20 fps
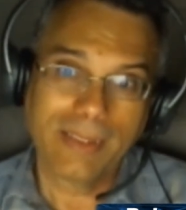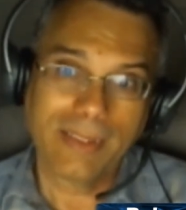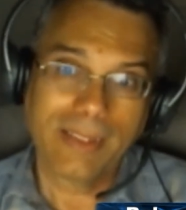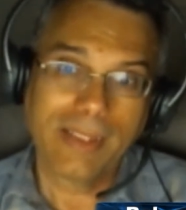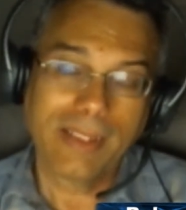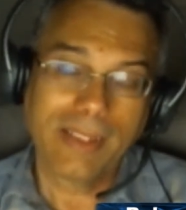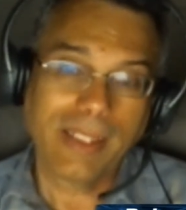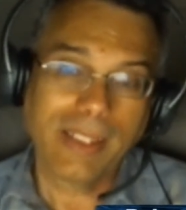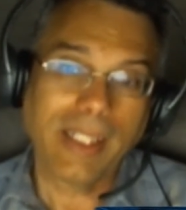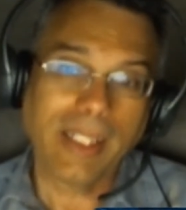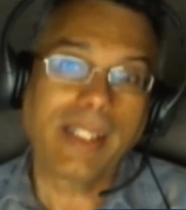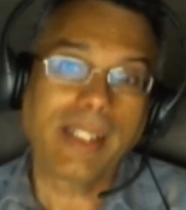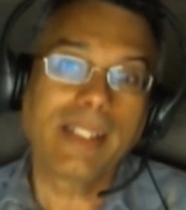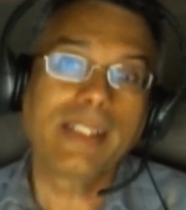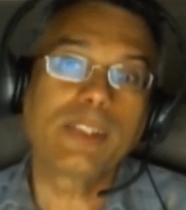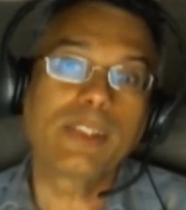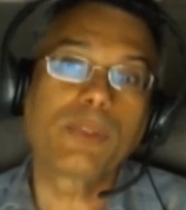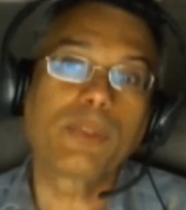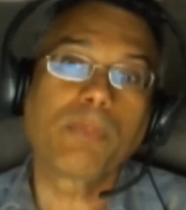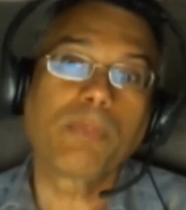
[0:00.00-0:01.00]
And it's
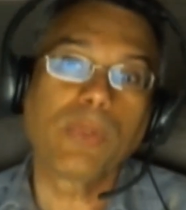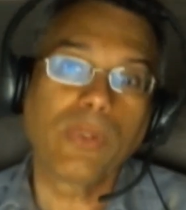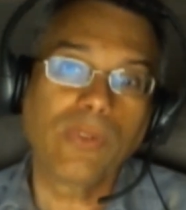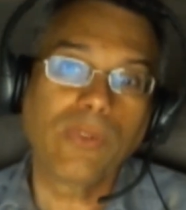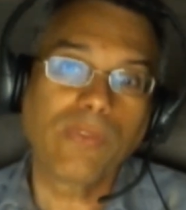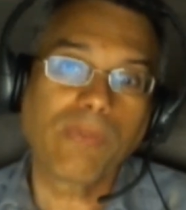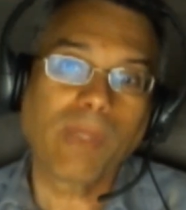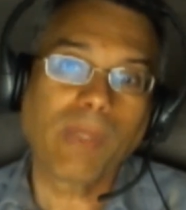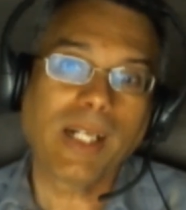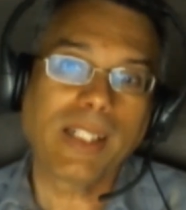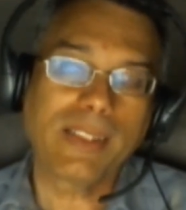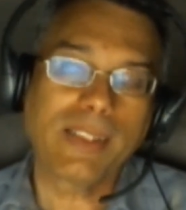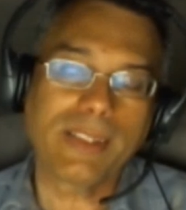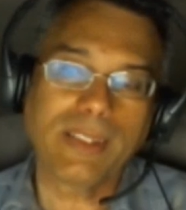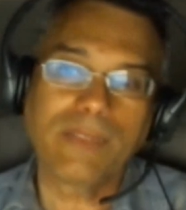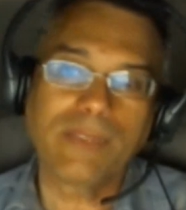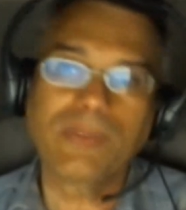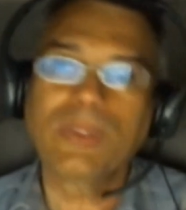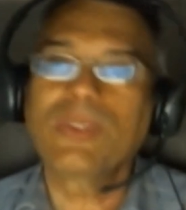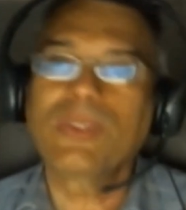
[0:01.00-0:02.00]
proof positive.
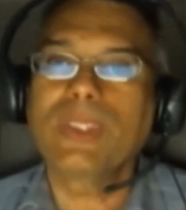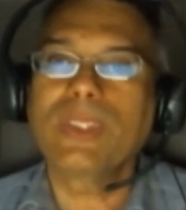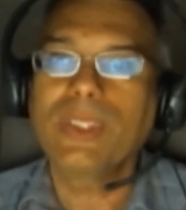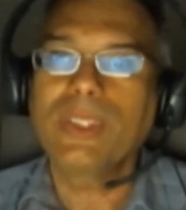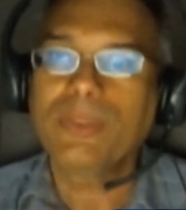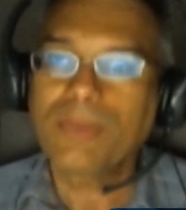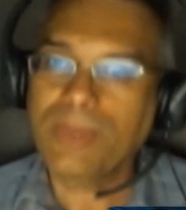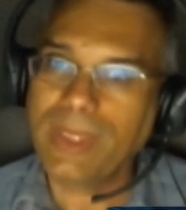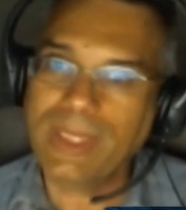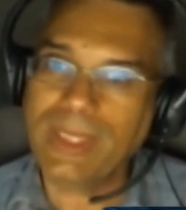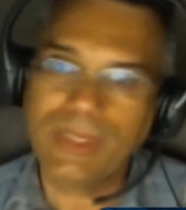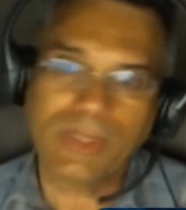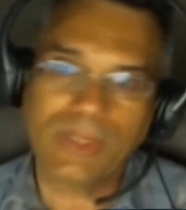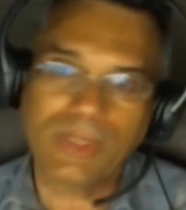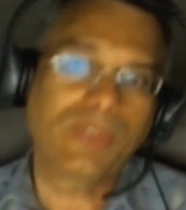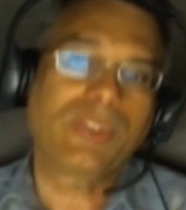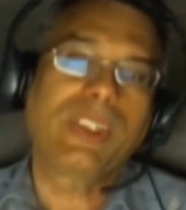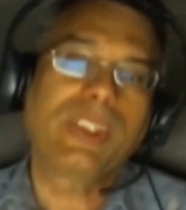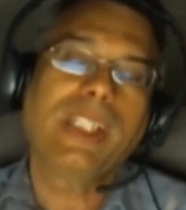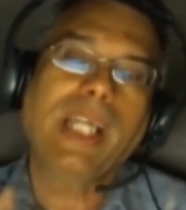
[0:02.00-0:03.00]
You see trees,
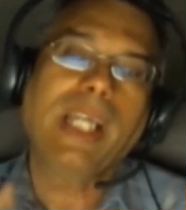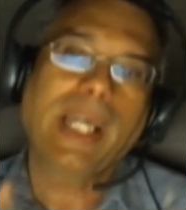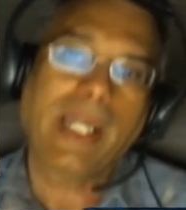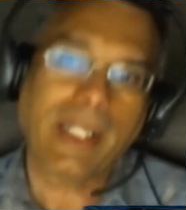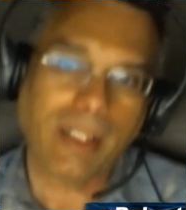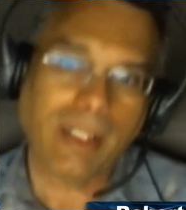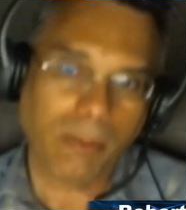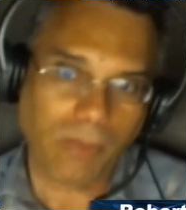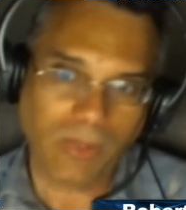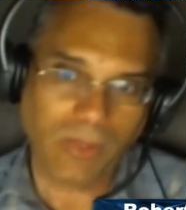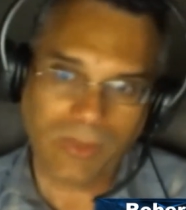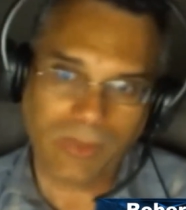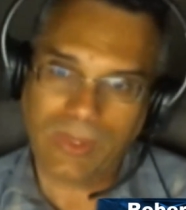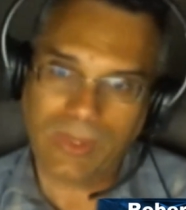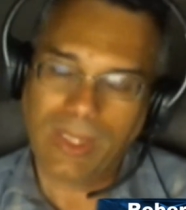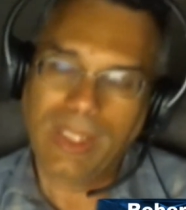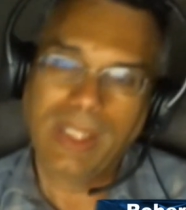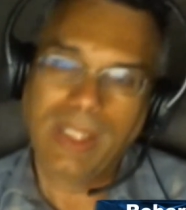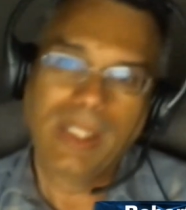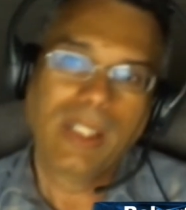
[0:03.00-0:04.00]
you see
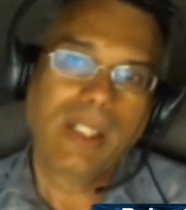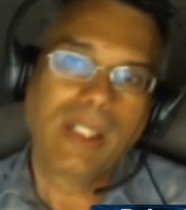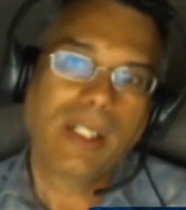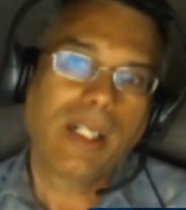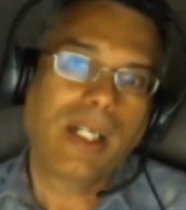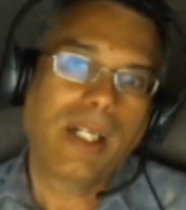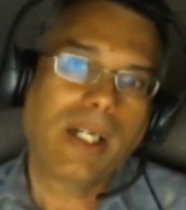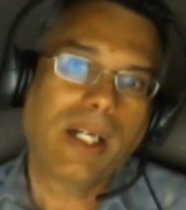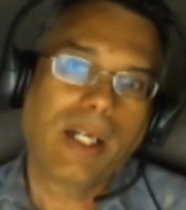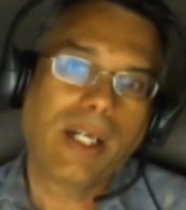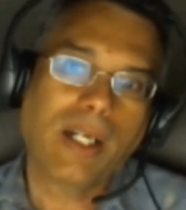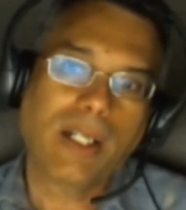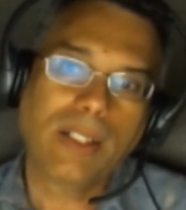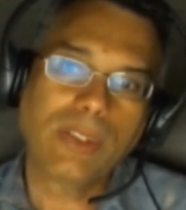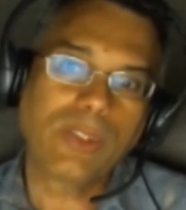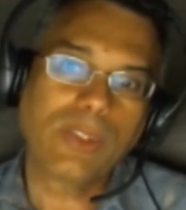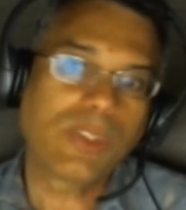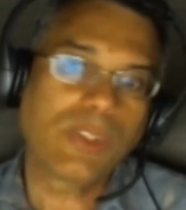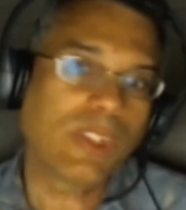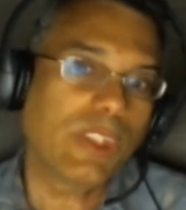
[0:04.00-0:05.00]
animals,
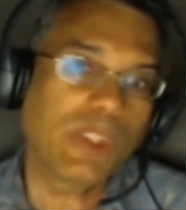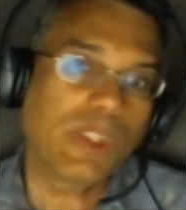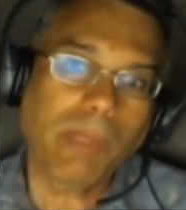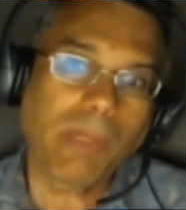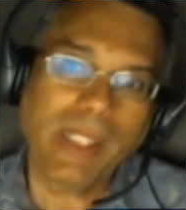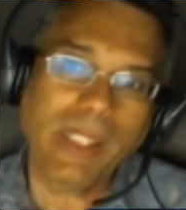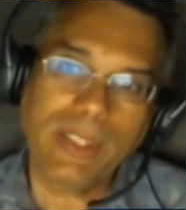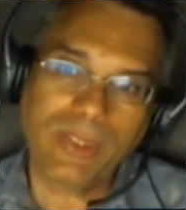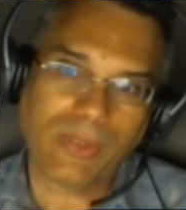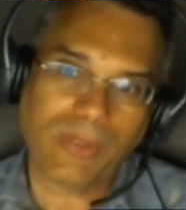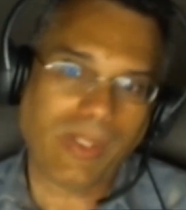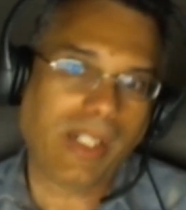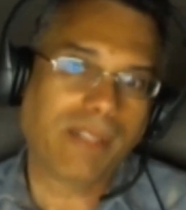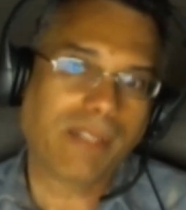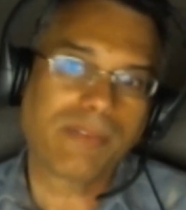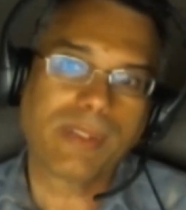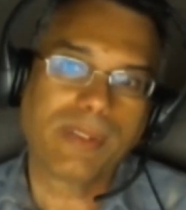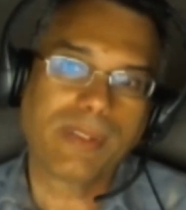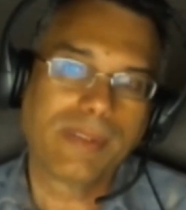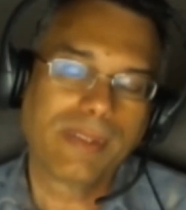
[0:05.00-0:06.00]
you see
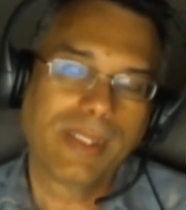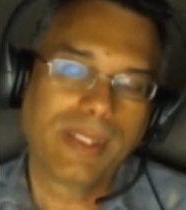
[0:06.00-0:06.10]
spacecraft,